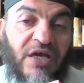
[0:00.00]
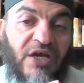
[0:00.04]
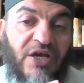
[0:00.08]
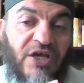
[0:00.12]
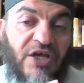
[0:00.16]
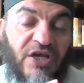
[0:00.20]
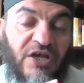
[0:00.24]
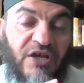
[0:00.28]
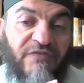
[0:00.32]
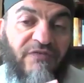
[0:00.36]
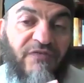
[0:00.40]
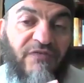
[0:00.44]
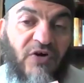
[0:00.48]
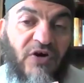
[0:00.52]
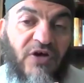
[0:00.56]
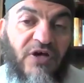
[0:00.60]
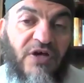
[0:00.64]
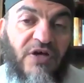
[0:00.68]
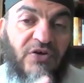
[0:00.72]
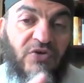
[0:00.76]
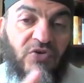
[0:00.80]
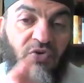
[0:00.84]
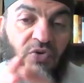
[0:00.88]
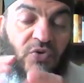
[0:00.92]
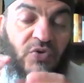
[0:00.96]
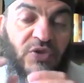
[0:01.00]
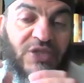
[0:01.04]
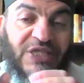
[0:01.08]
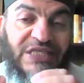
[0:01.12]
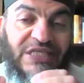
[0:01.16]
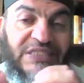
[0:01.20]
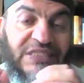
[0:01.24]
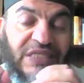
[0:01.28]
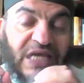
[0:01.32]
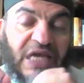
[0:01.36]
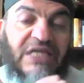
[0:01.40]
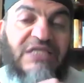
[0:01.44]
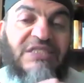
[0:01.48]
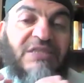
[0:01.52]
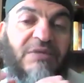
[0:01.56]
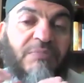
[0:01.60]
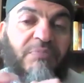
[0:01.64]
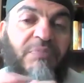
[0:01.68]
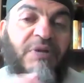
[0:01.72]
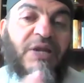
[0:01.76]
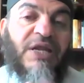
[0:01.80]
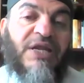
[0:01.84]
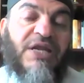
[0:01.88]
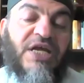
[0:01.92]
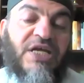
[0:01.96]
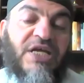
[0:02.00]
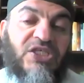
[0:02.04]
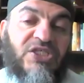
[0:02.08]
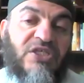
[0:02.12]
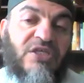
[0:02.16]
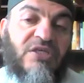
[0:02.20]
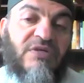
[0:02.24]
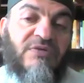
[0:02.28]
refer to this explanation.